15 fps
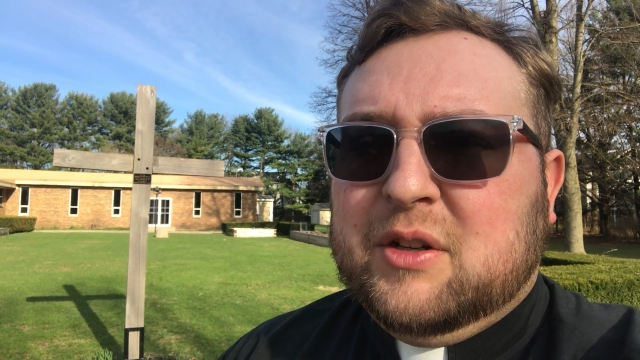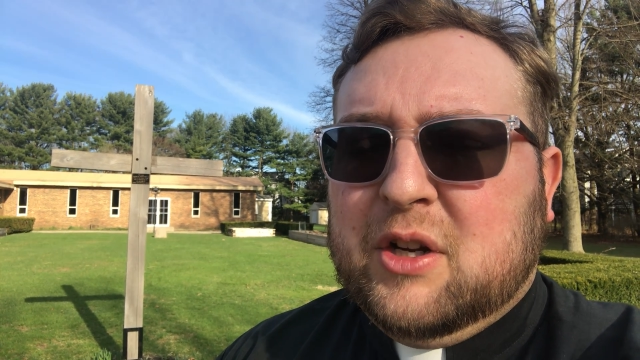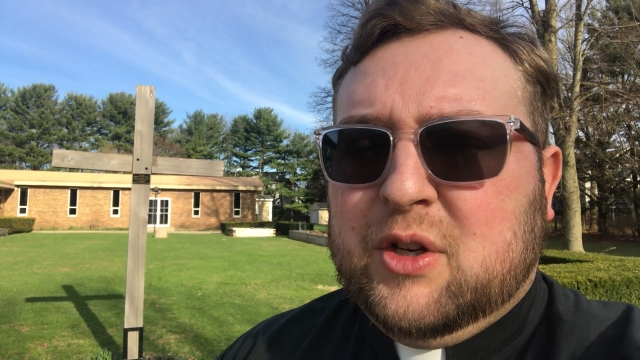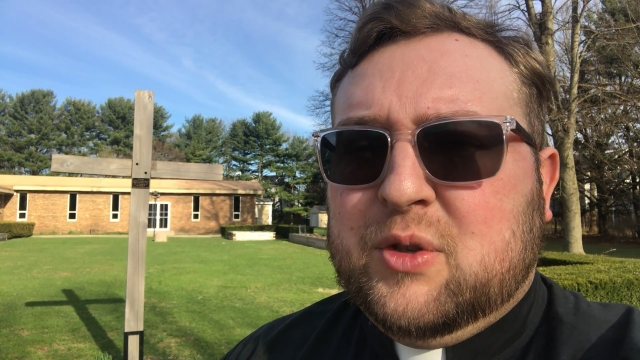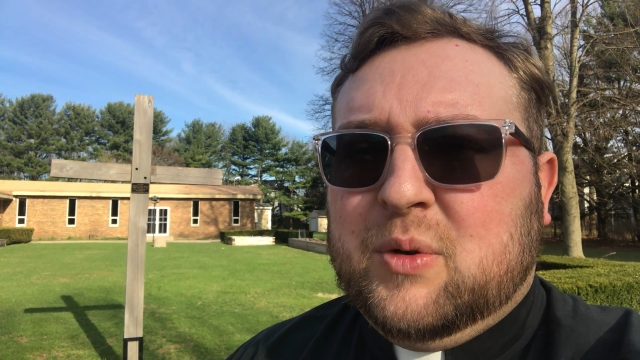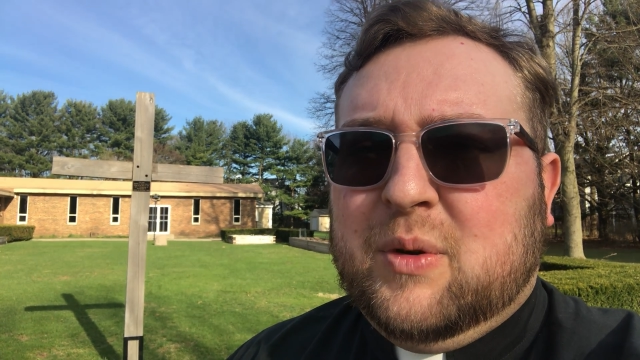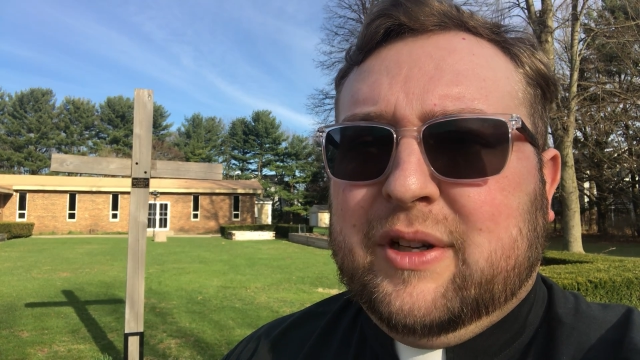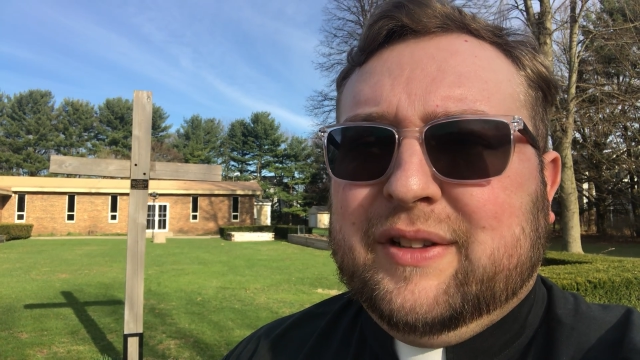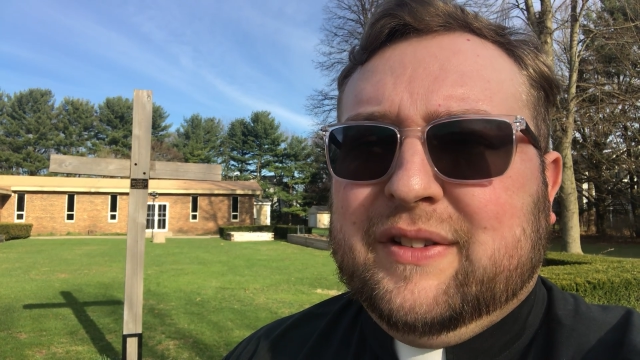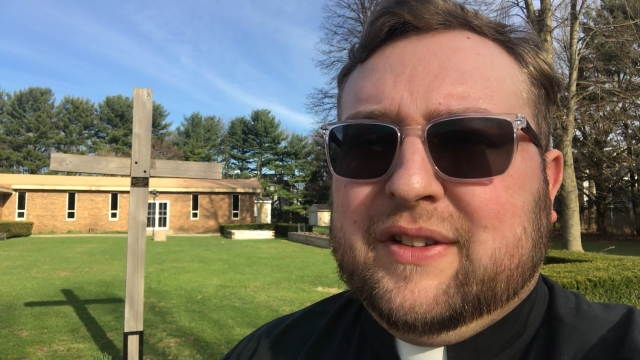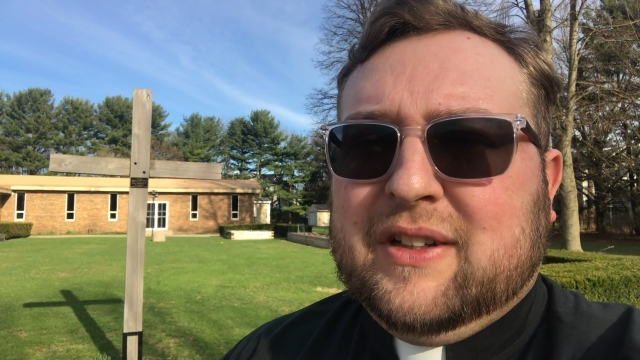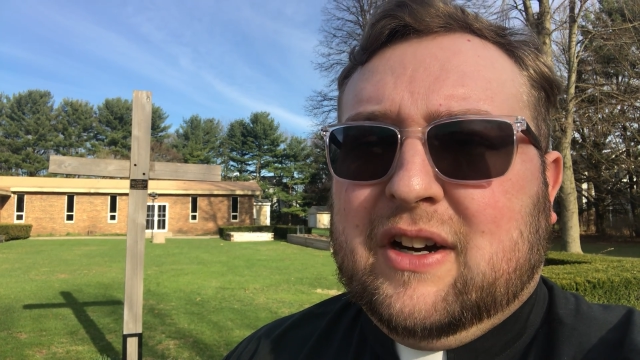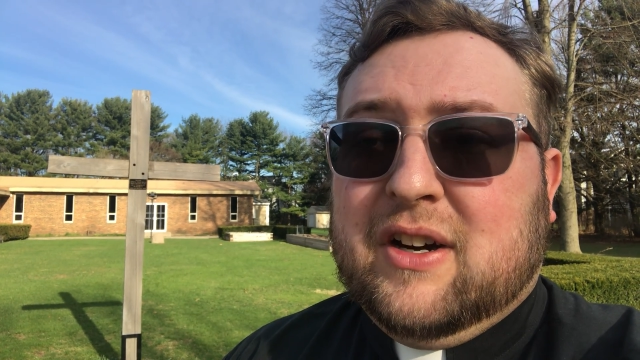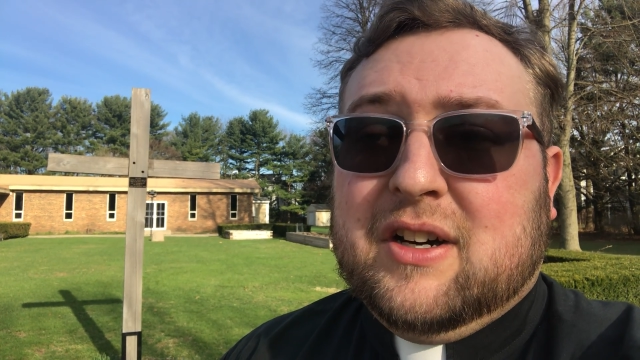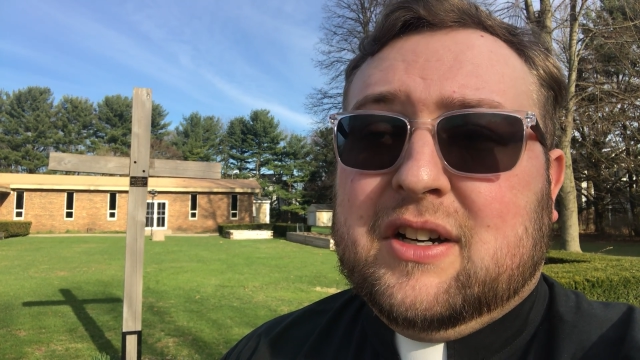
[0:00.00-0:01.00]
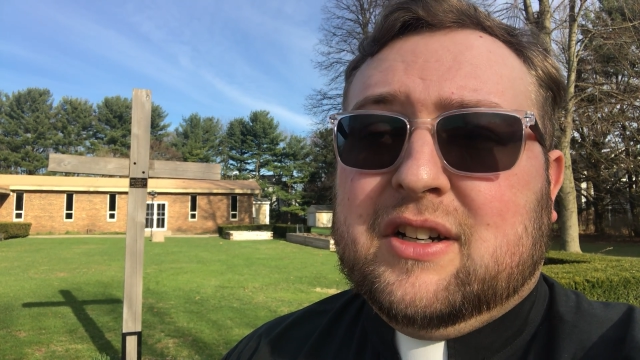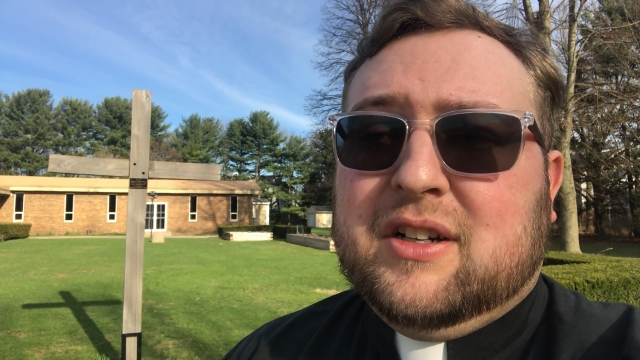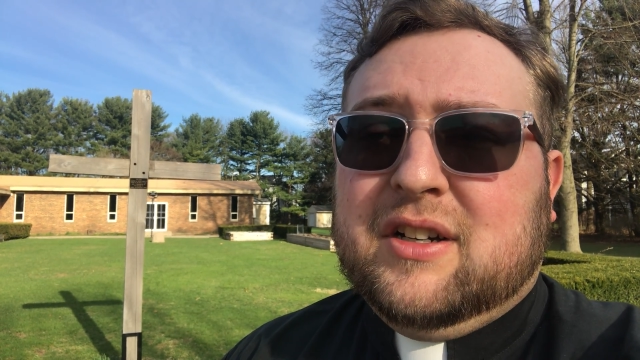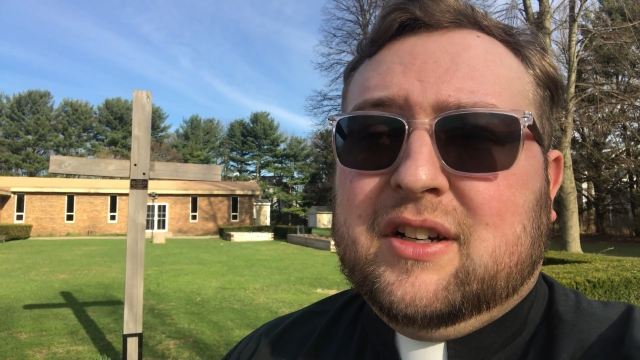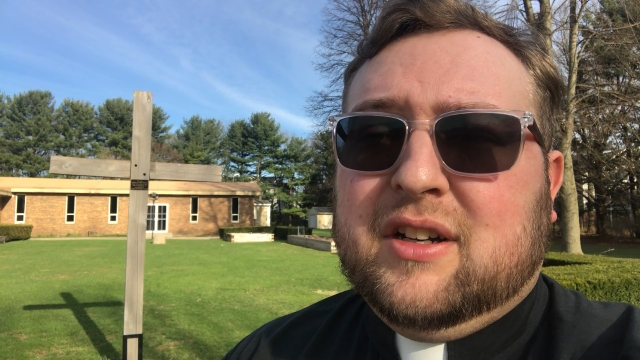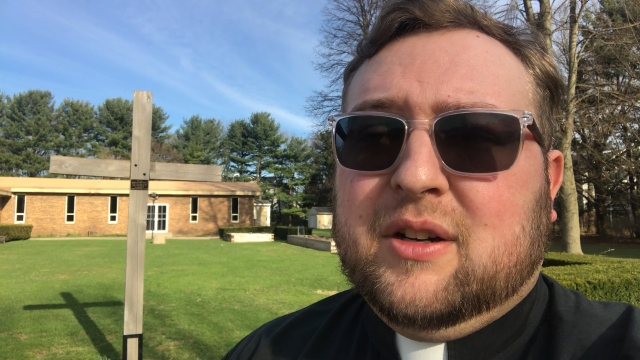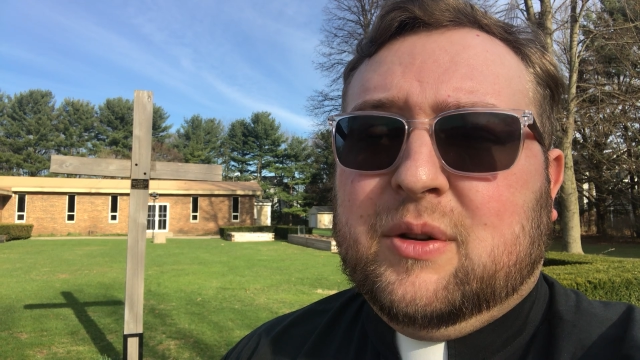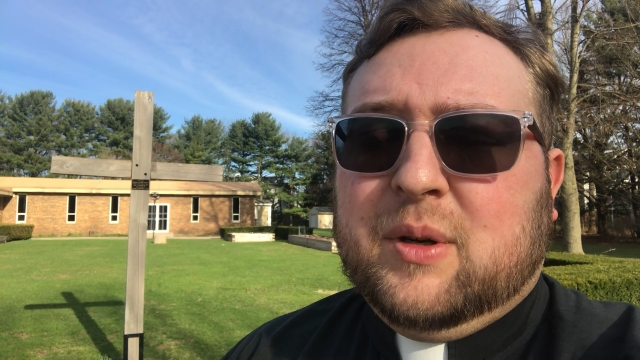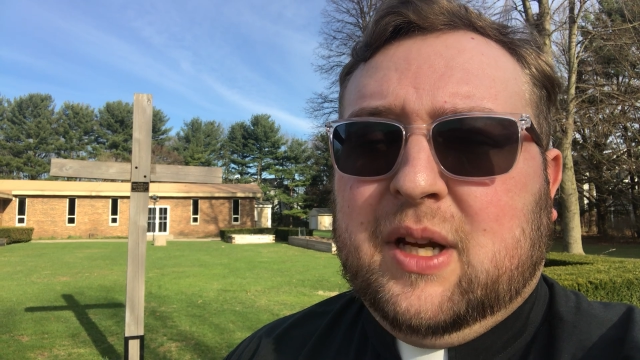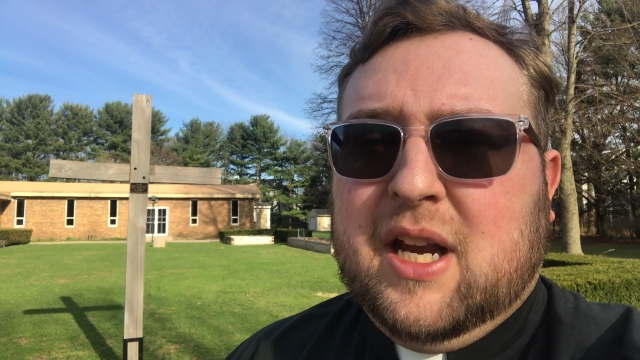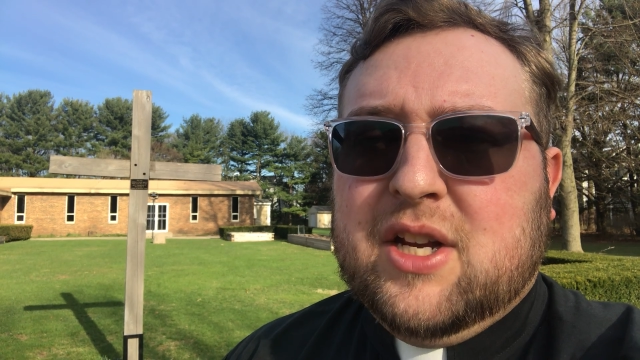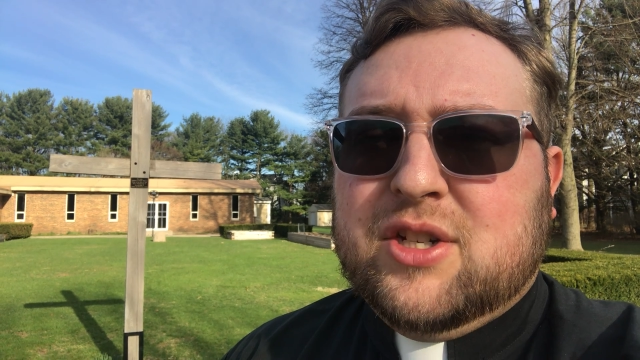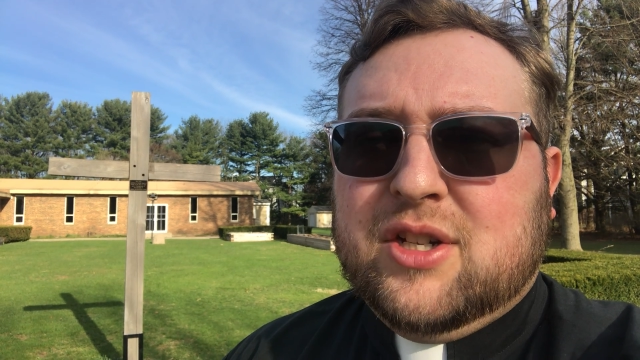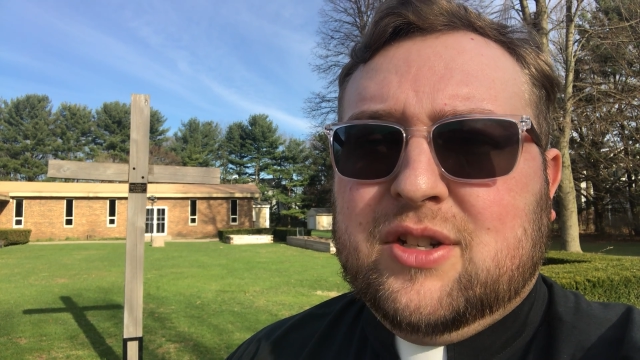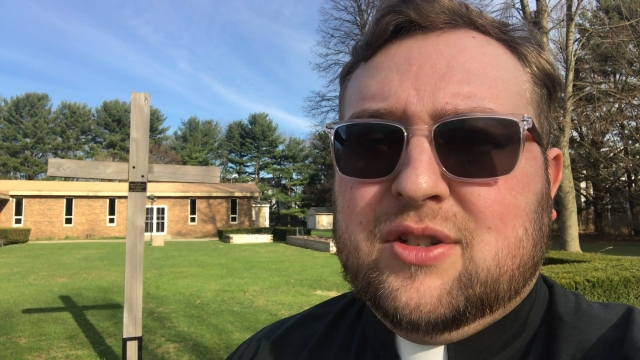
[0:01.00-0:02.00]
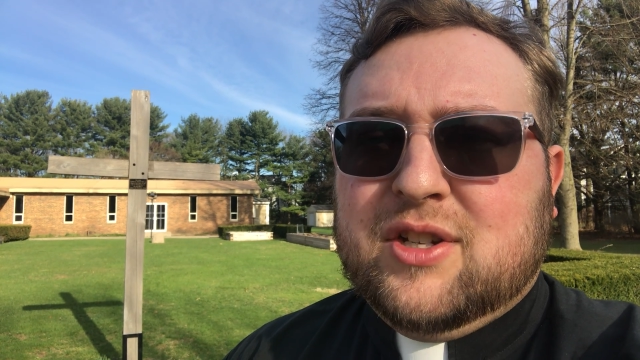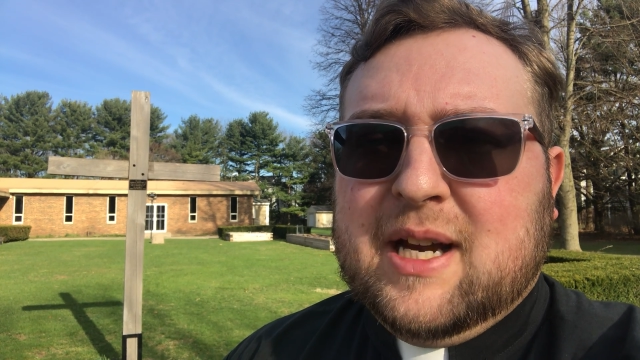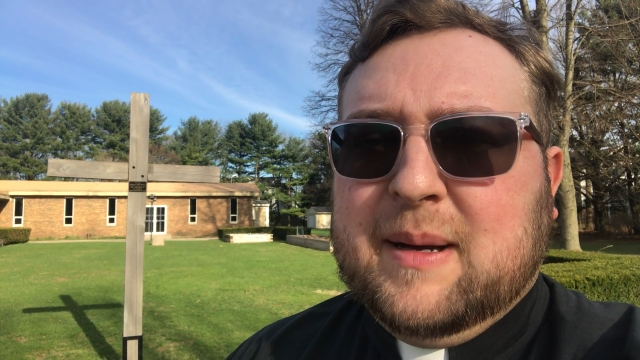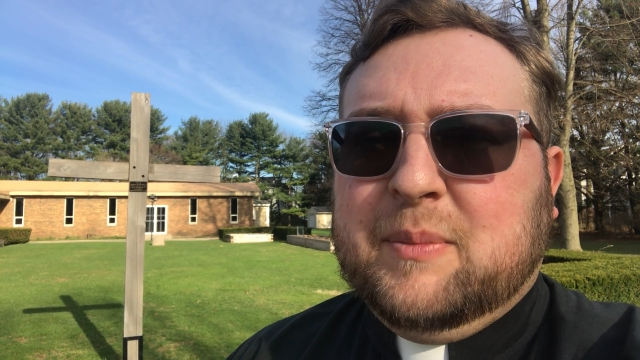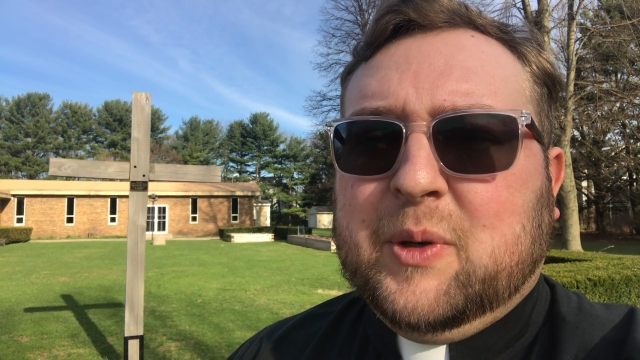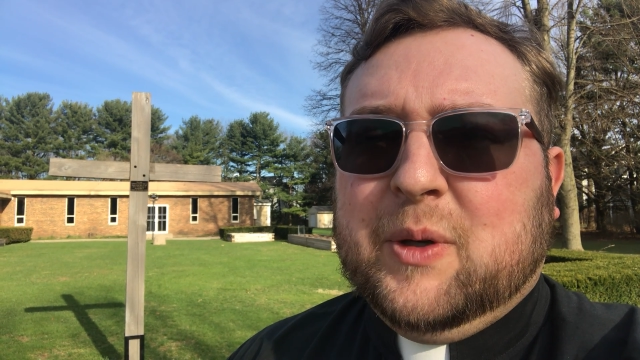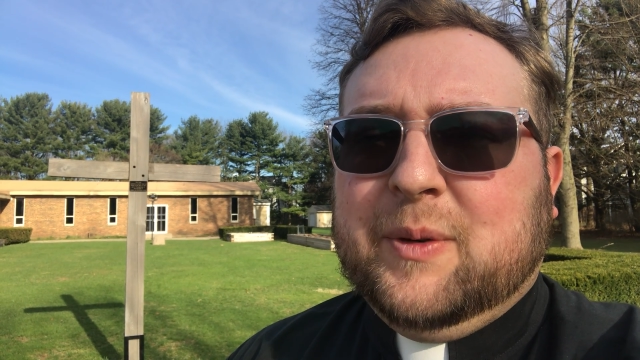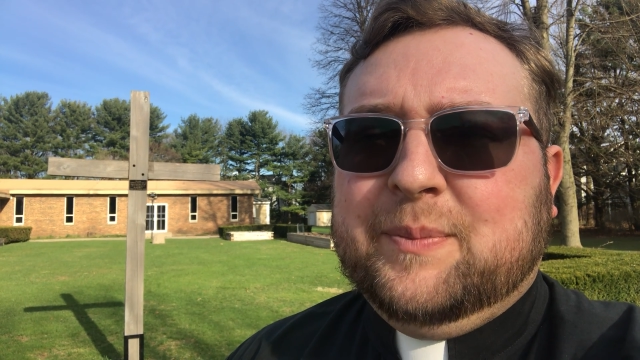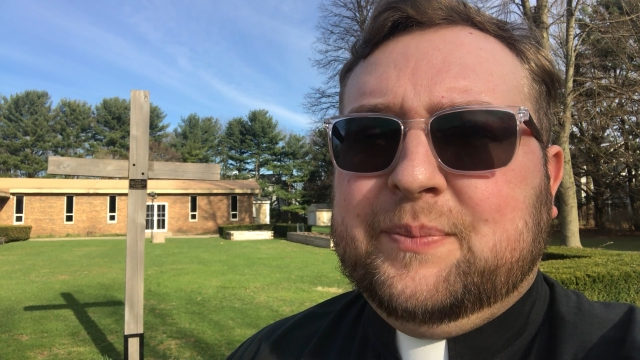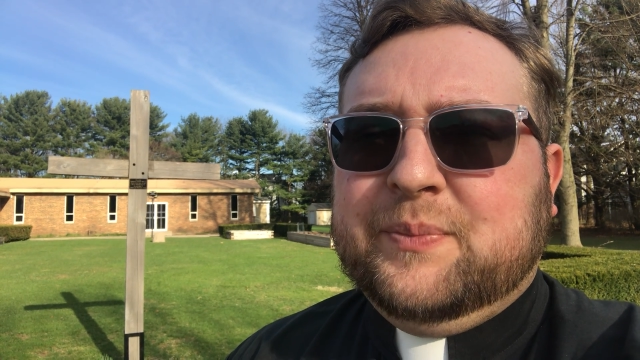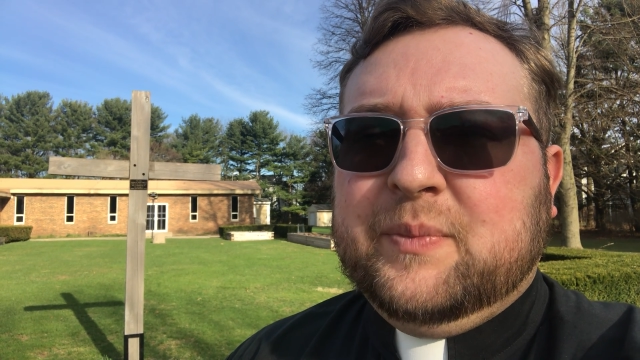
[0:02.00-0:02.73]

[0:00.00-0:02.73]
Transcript: adorns our Creation Chapel,